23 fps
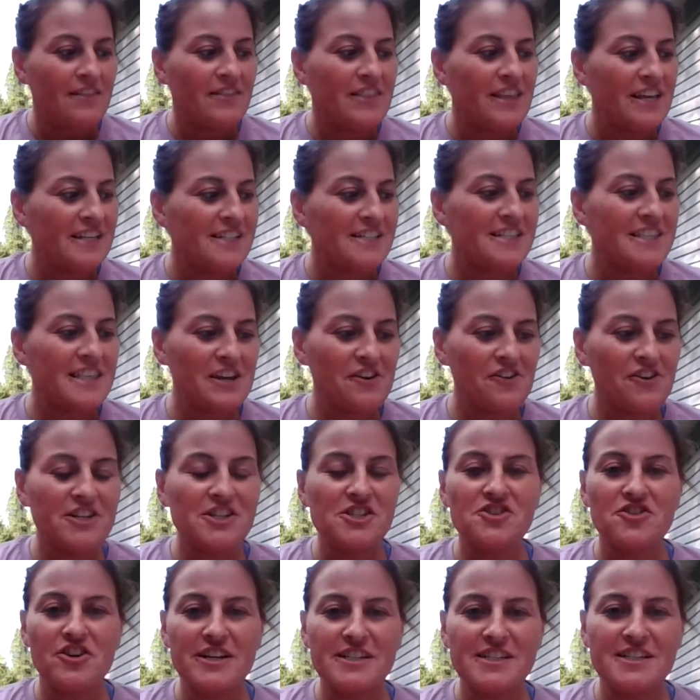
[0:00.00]
This theory
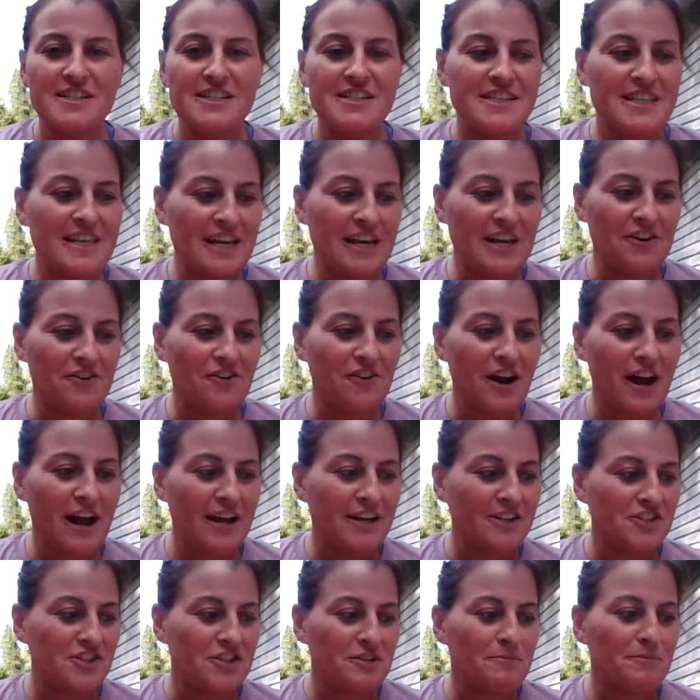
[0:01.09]
stresses the
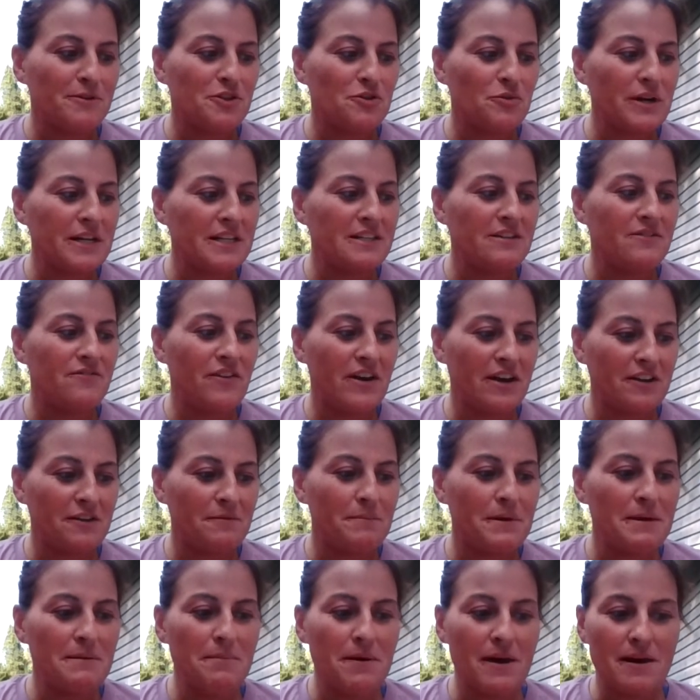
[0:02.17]
interaction between
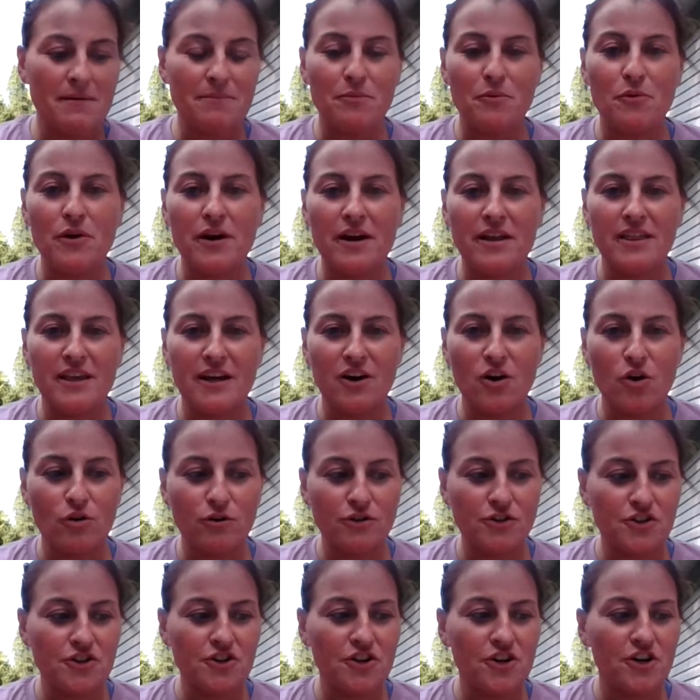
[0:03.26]
developing people and the
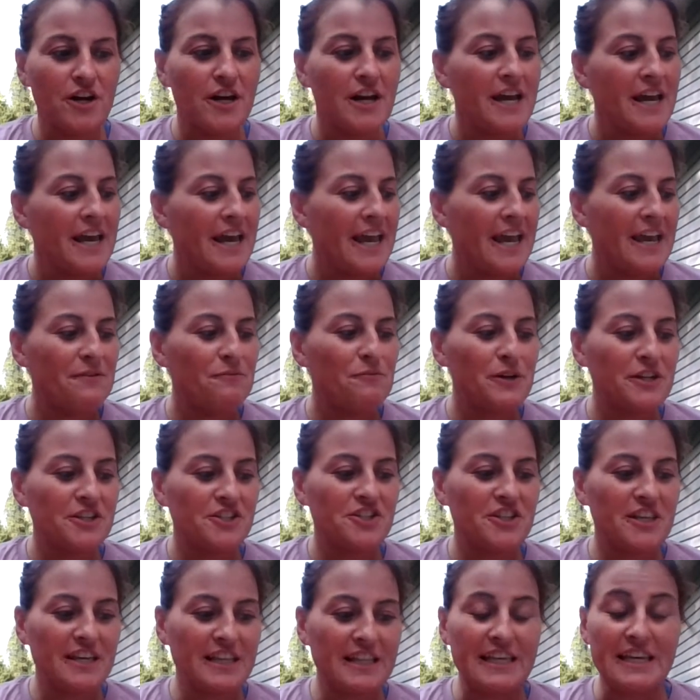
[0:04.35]
culture in which
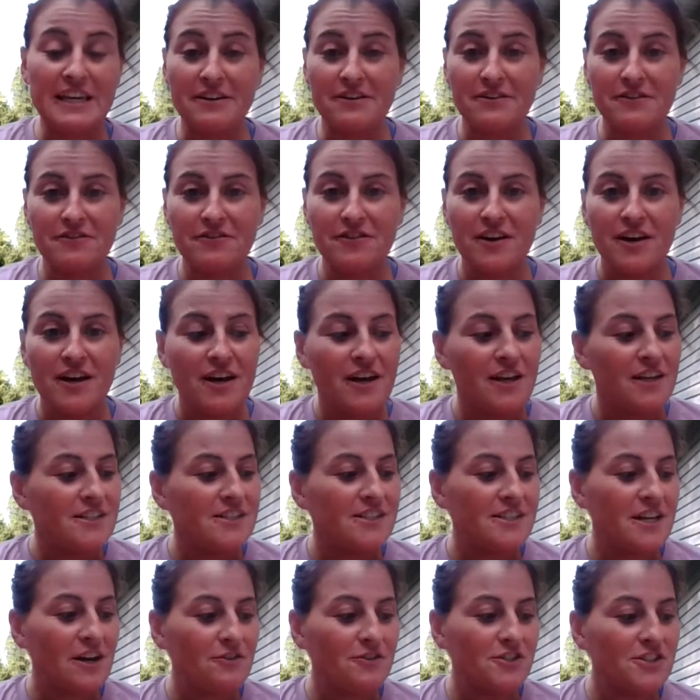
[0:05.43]
they live.
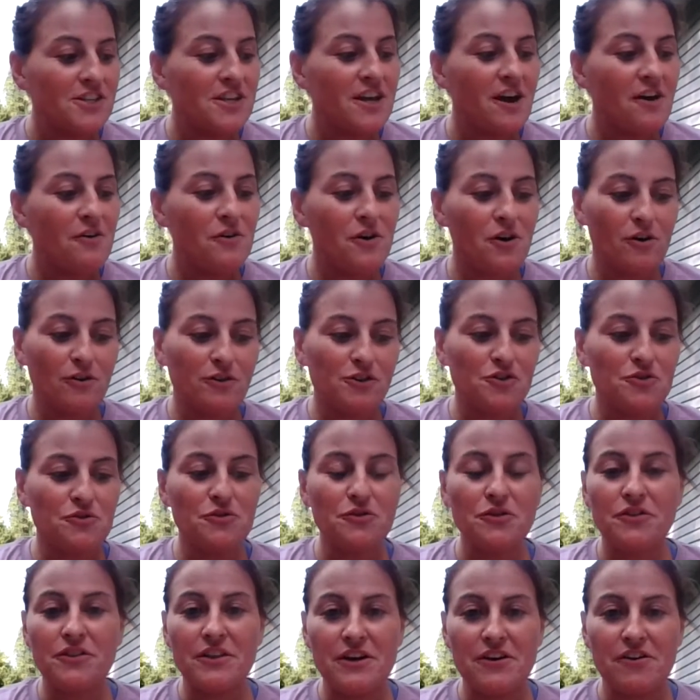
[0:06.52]

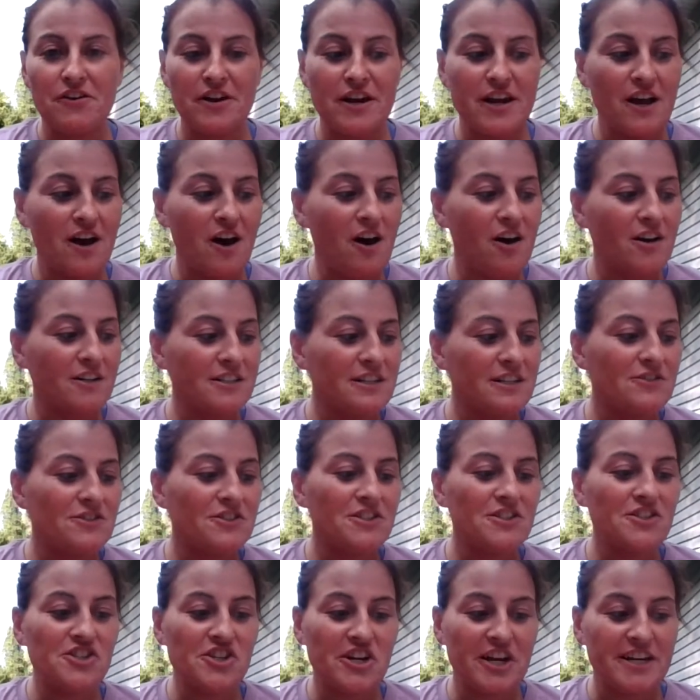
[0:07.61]
Sociocultural theory also
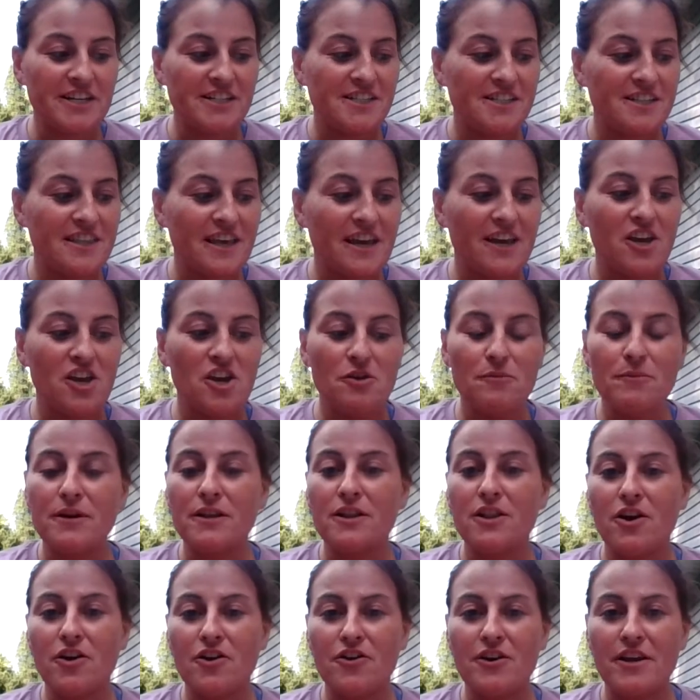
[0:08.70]
suggests that human
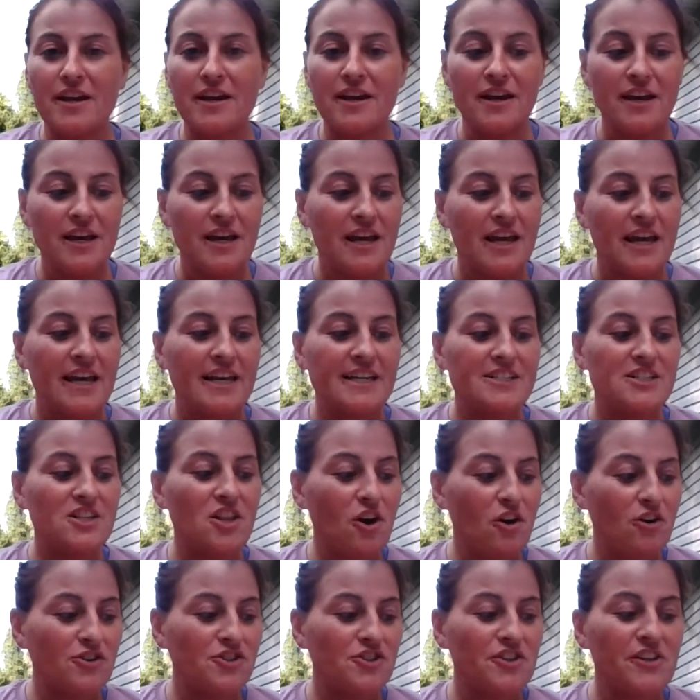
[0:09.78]
learning is
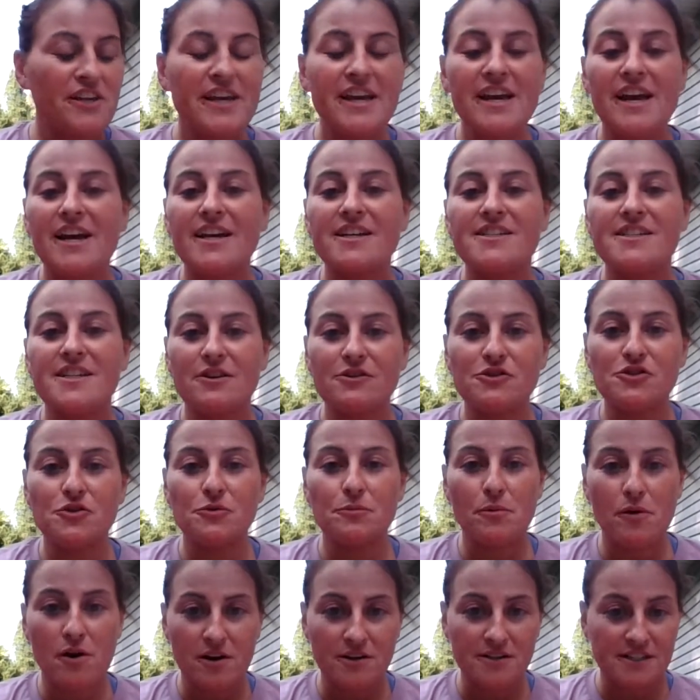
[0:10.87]
largely a social
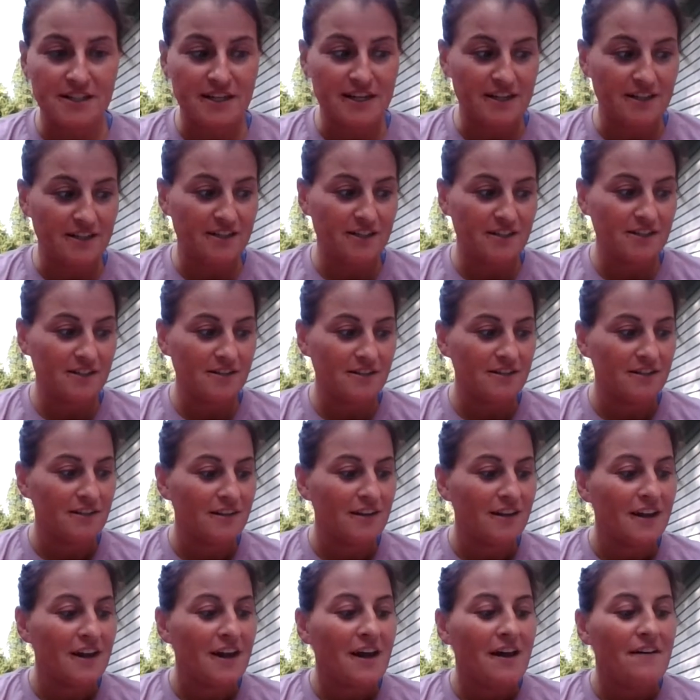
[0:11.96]

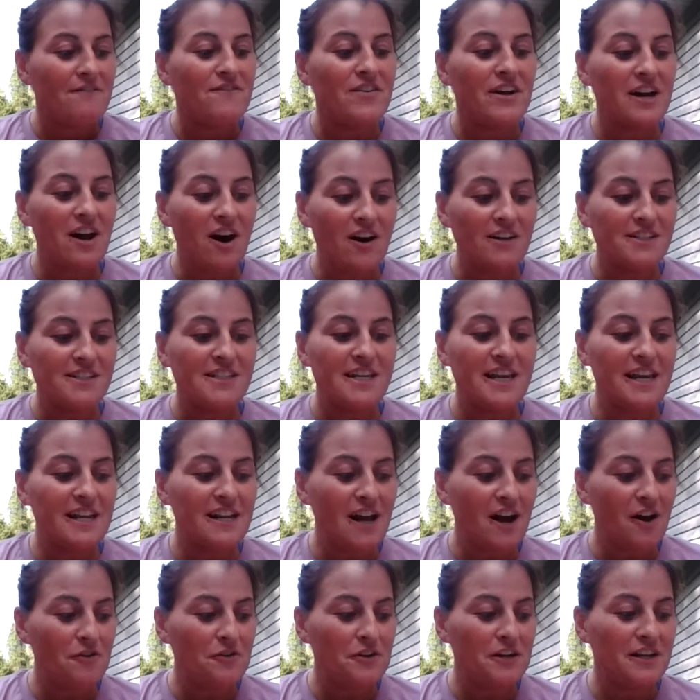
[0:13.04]
process. Vygotsky
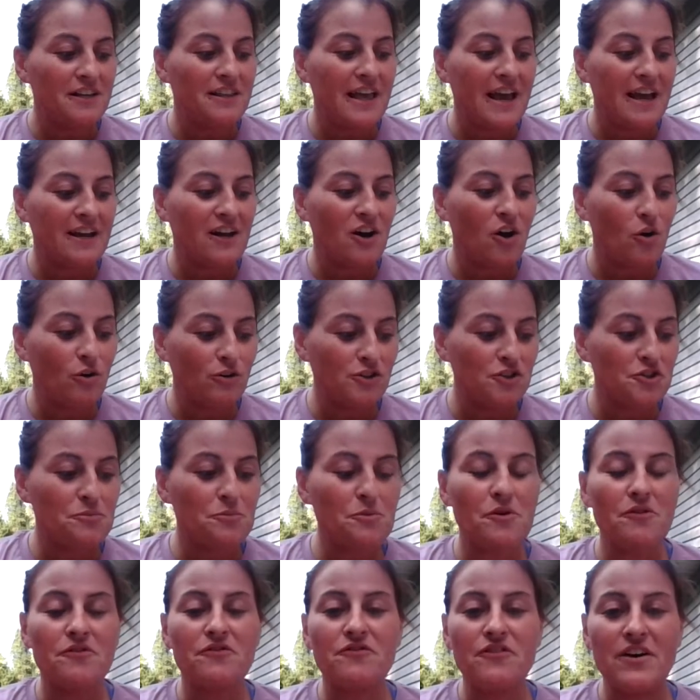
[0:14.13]
noted that culture
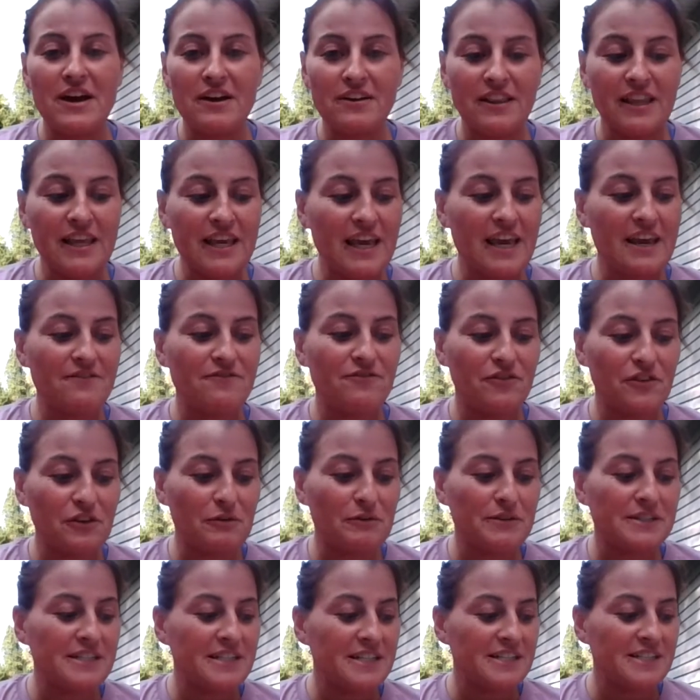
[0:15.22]
profoundly
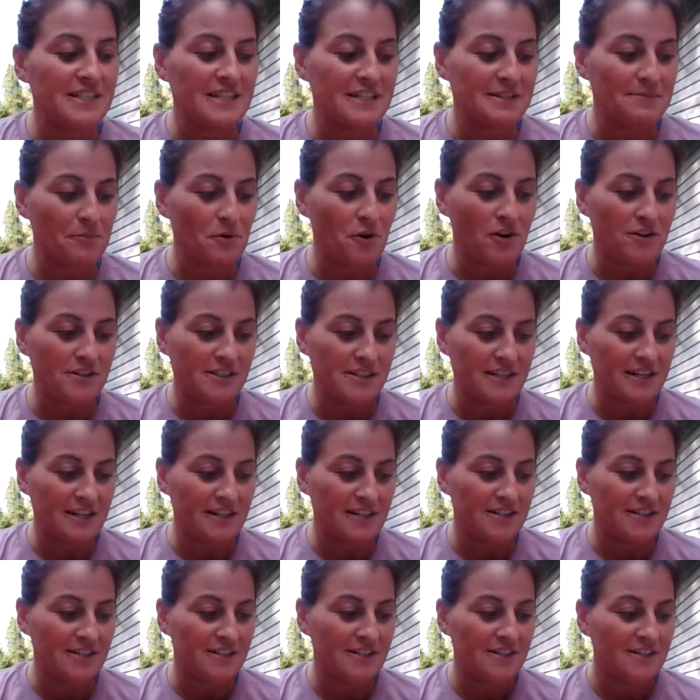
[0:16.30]
influences this
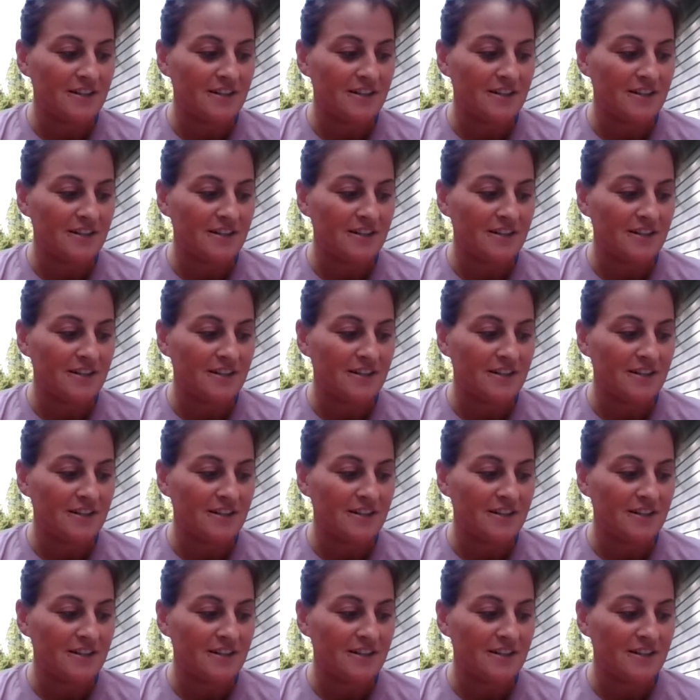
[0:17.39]
process.